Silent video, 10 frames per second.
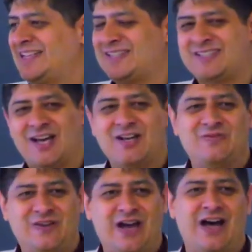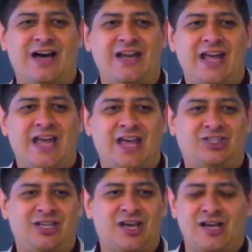the Son of God, and
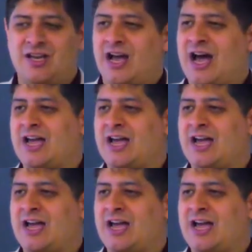she thought,